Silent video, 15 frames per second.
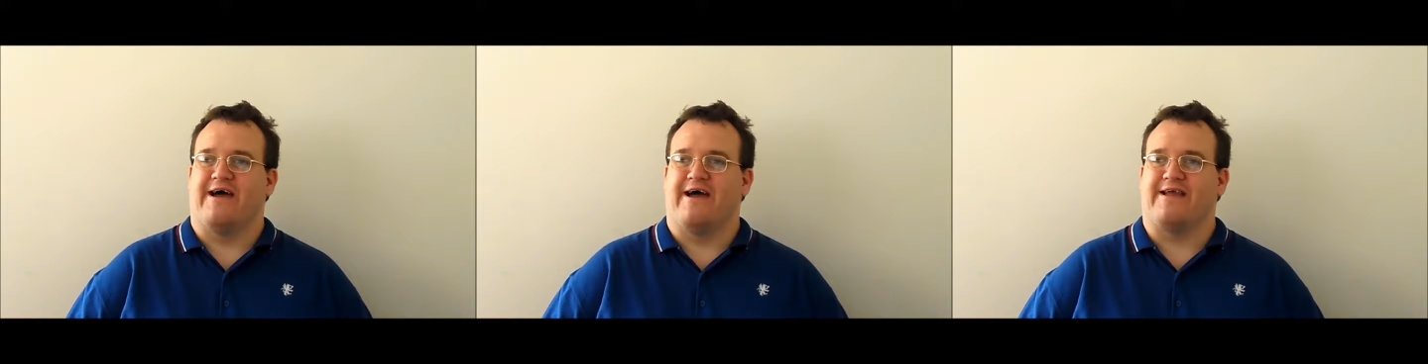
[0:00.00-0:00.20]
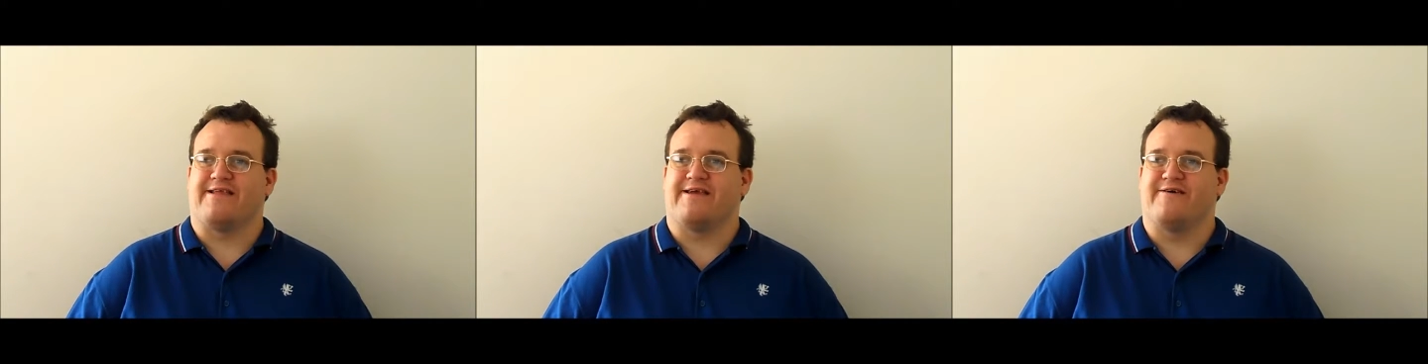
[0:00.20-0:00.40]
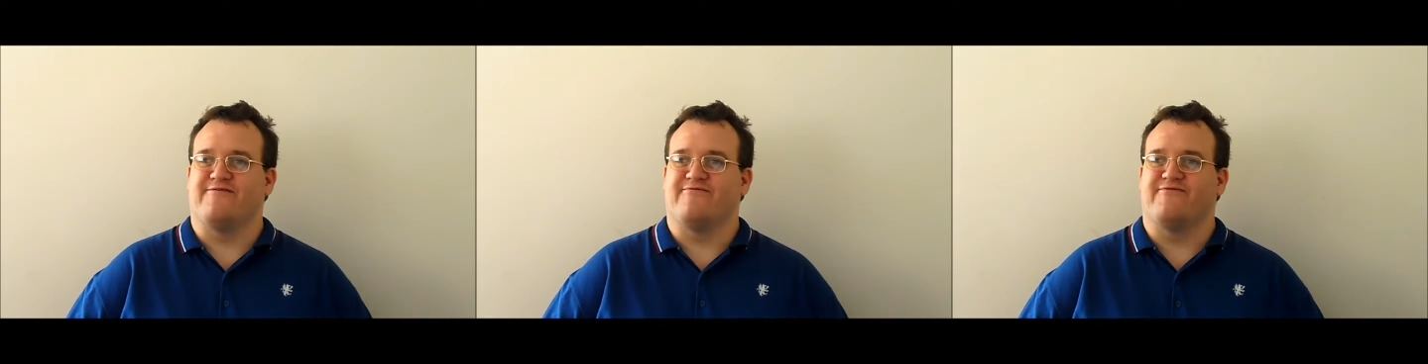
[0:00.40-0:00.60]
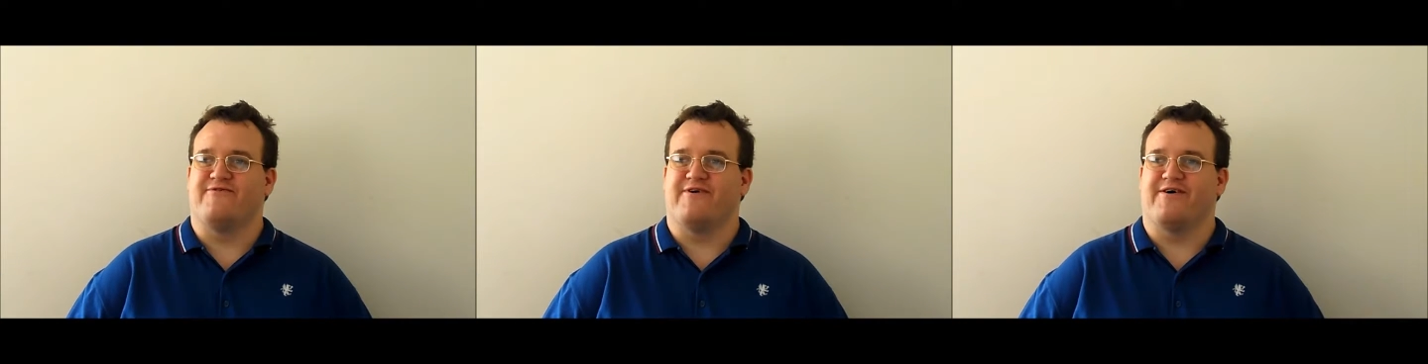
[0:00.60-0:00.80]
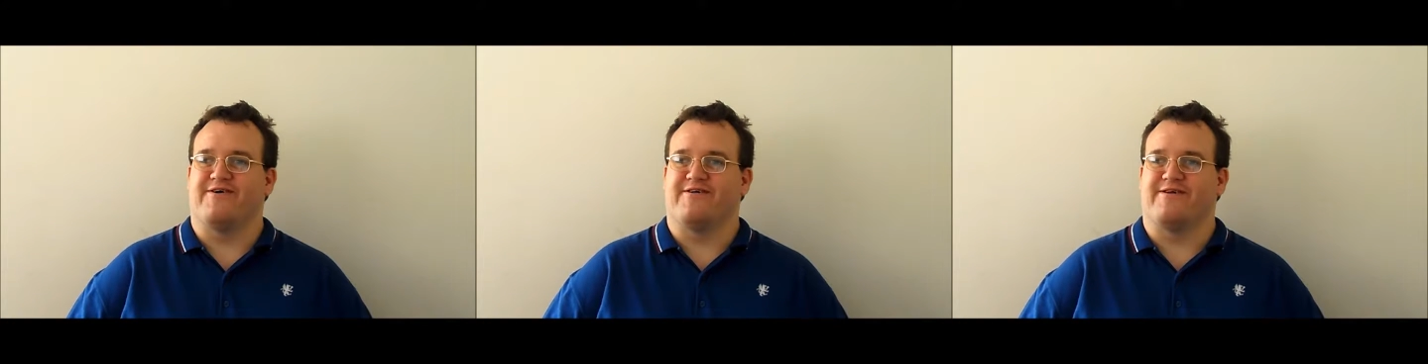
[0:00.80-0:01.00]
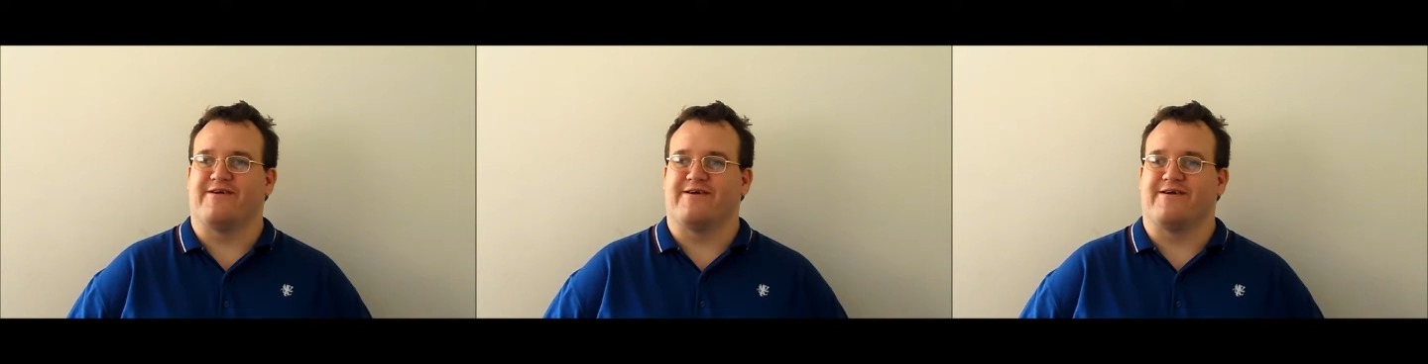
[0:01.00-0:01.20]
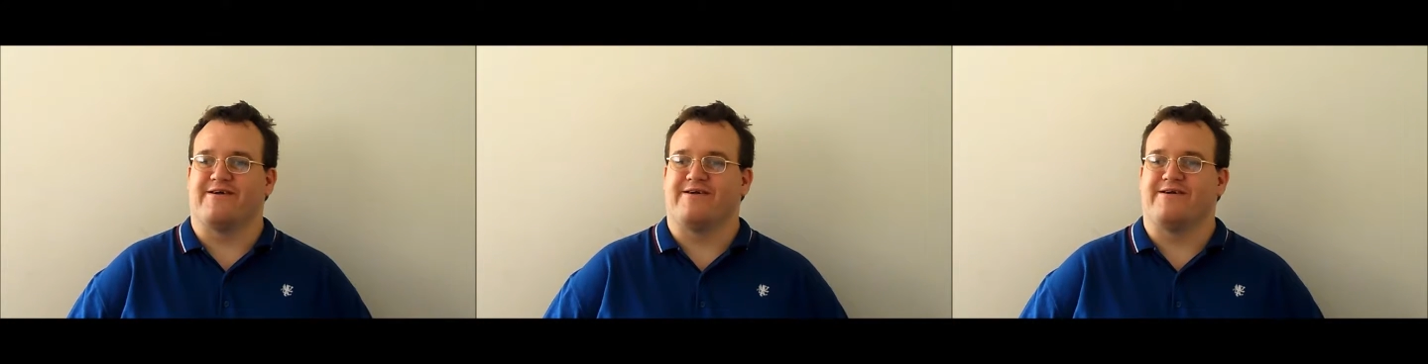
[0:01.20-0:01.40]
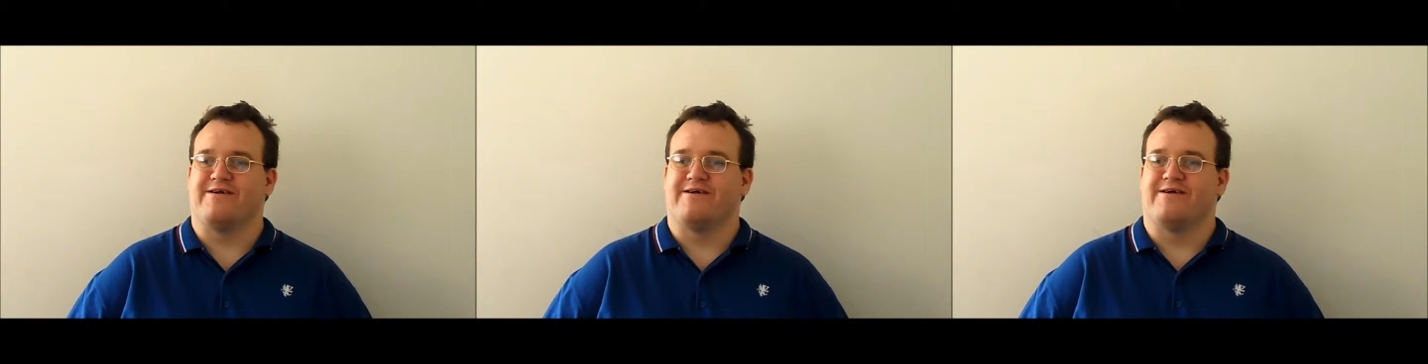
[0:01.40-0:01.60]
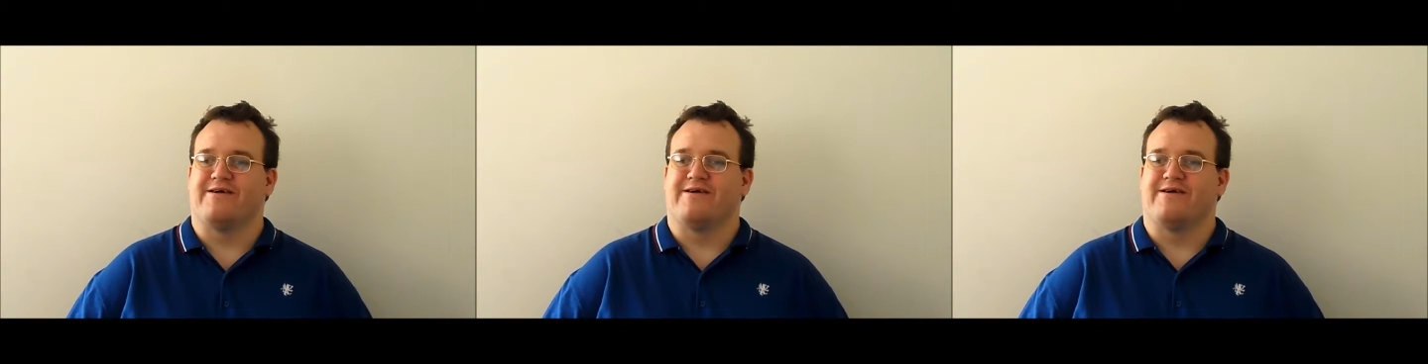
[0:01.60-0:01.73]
at 10:30